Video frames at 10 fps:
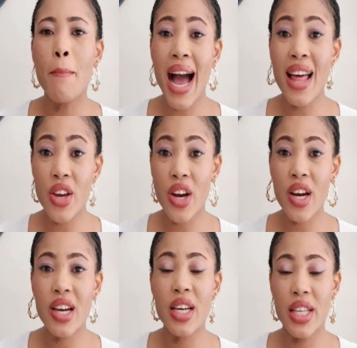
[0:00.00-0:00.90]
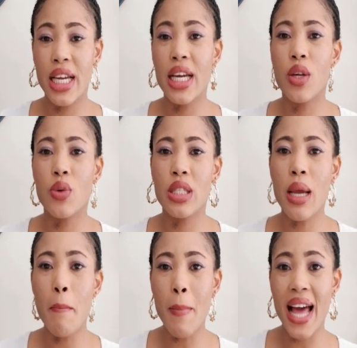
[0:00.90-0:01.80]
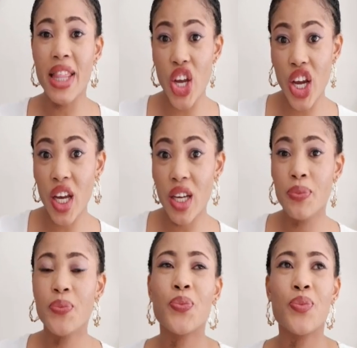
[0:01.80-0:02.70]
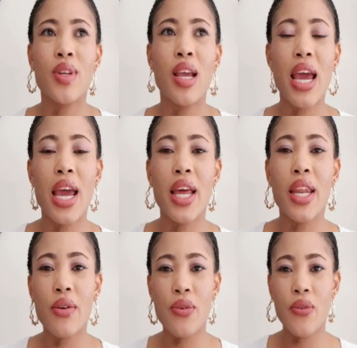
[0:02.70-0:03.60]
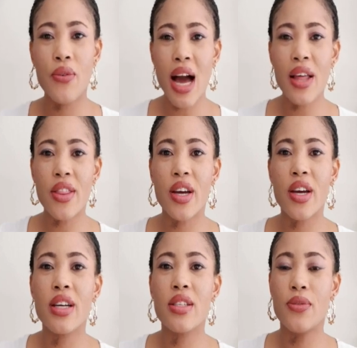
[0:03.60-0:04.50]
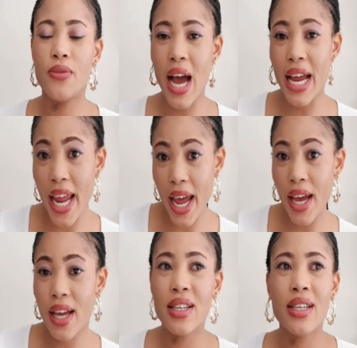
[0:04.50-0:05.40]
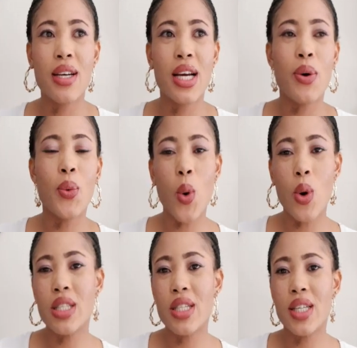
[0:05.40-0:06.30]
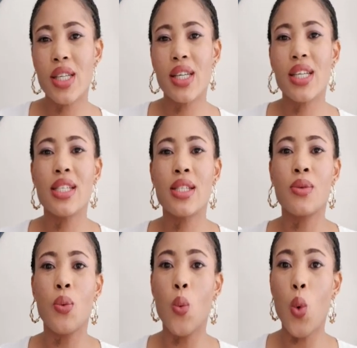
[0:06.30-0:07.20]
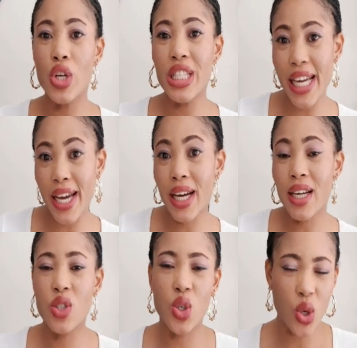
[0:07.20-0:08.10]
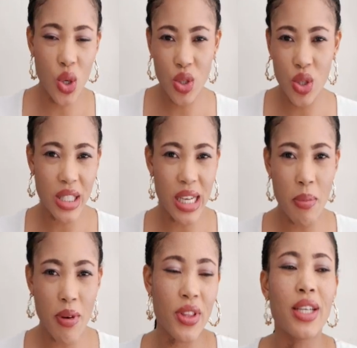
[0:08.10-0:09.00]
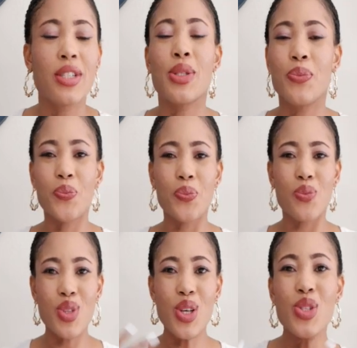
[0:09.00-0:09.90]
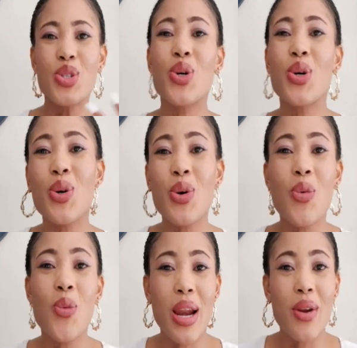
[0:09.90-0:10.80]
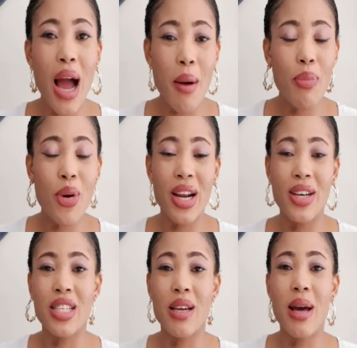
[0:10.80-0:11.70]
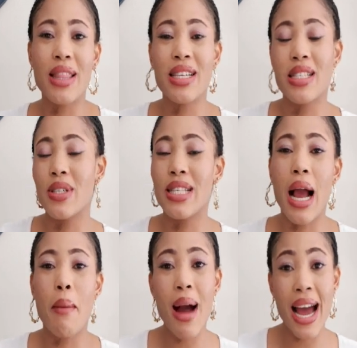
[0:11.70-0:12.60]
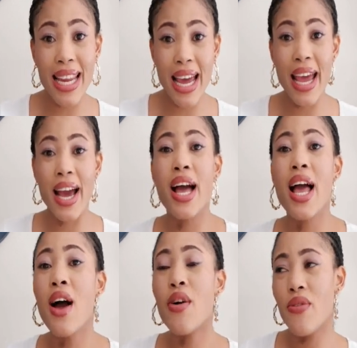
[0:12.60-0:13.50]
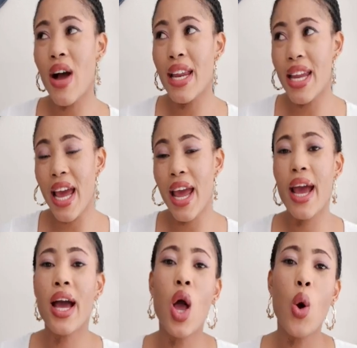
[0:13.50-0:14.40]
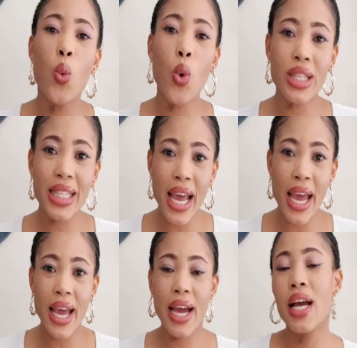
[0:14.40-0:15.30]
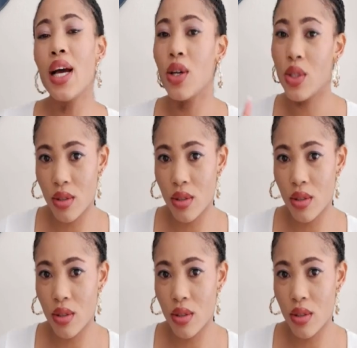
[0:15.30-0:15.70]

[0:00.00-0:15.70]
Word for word: mother, they will say mother, and father, it's father, water, it's water, you know, those type of things. So when I'm pronouncing my things, I was like mother, father, water,